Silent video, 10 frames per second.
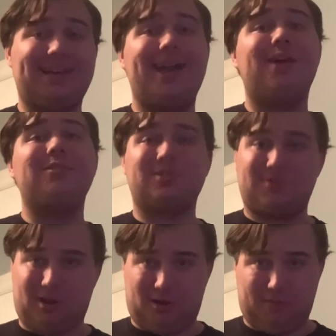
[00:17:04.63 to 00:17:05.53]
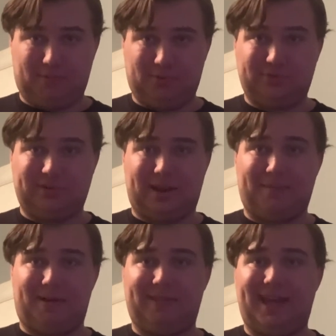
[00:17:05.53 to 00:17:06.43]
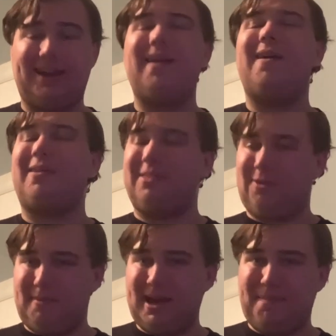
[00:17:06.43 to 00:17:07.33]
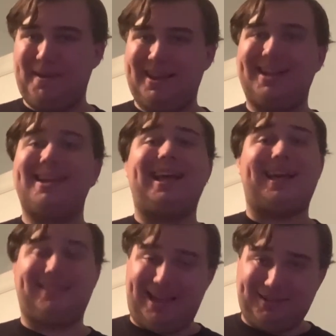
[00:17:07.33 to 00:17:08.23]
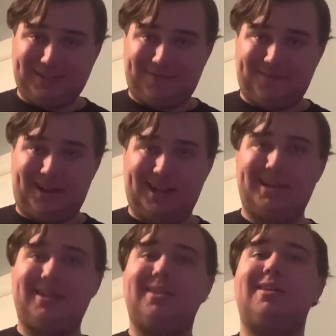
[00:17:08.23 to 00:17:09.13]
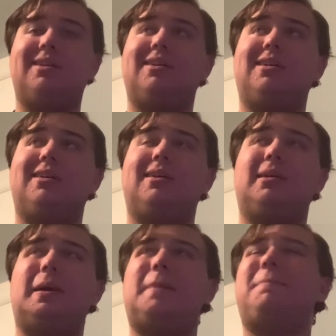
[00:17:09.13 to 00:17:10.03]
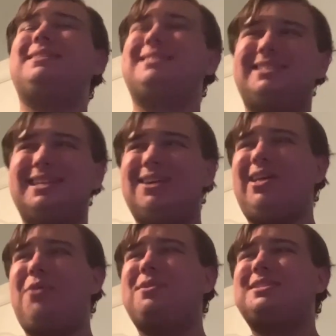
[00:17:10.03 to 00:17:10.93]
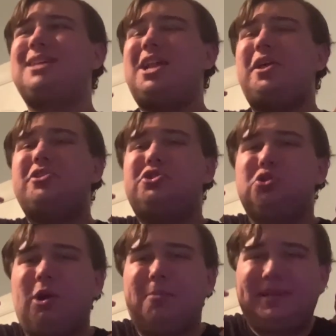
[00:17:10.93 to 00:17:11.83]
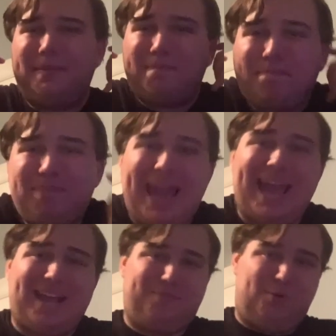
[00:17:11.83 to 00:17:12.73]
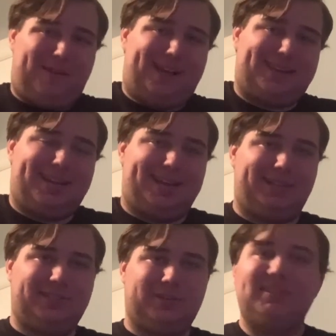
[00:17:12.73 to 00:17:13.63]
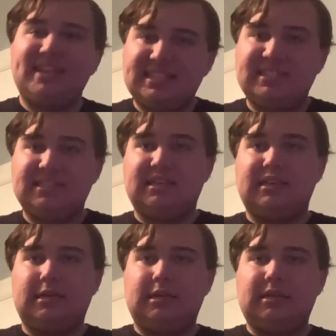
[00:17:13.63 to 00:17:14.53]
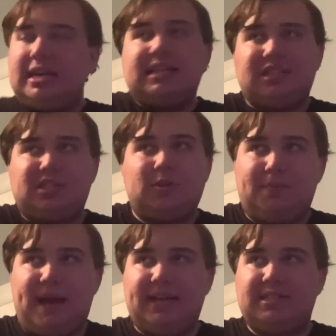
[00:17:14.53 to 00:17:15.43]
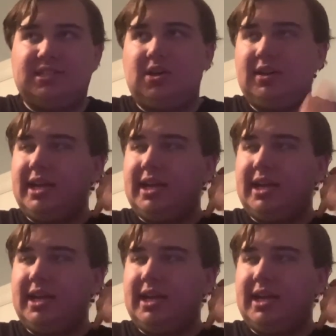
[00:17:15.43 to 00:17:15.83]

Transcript: I also call bull crap on that. Though, in my opinion, that was fun. But still, it was an enjoyably bad movie I could get into. This isn't so bad. It's good.